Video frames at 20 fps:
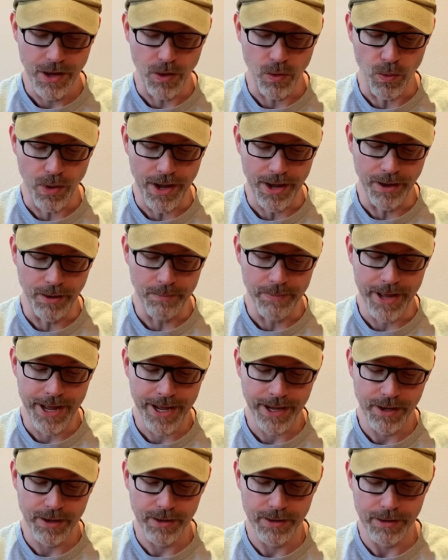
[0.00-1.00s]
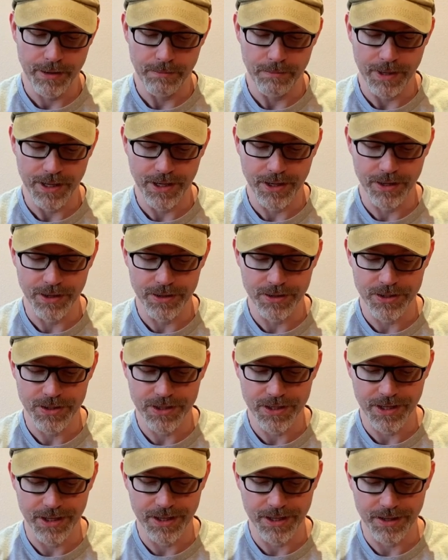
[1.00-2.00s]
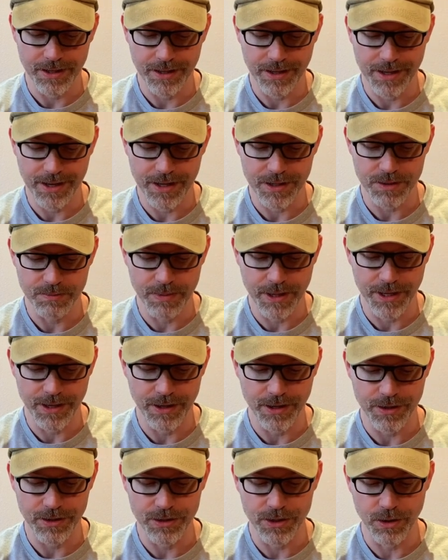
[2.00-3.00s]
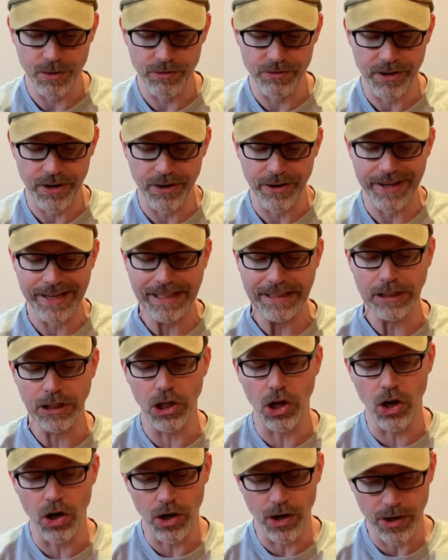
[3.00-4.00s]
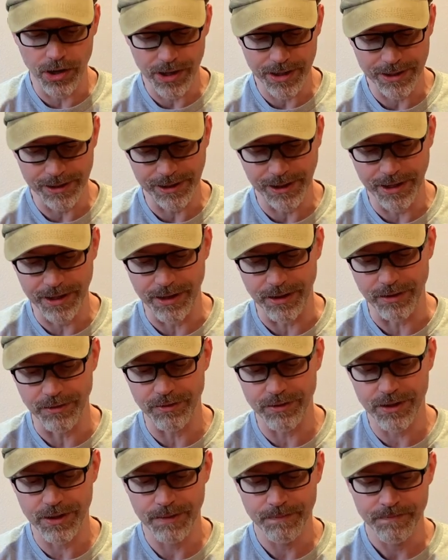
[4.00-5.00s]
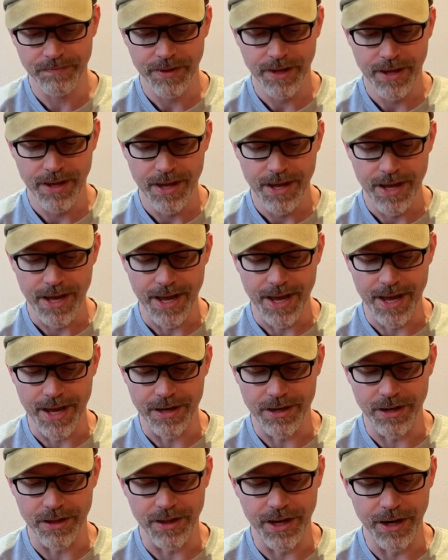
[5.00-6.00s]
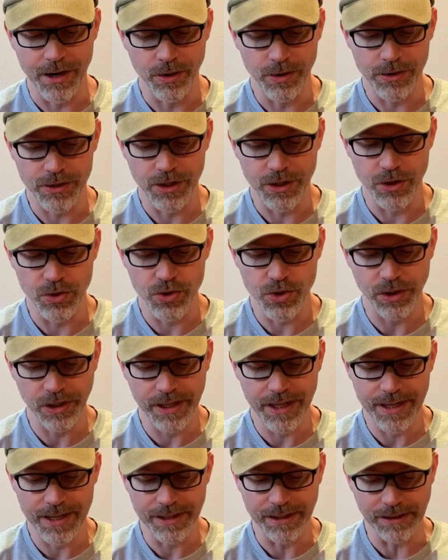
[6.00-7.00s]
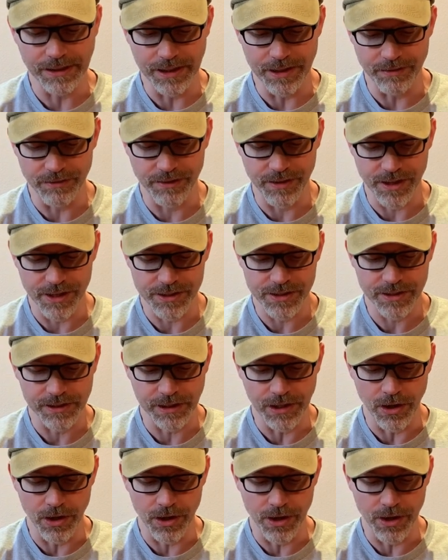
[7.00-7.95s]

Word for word: a while back because it has been so very long-lived. And they don't usually live this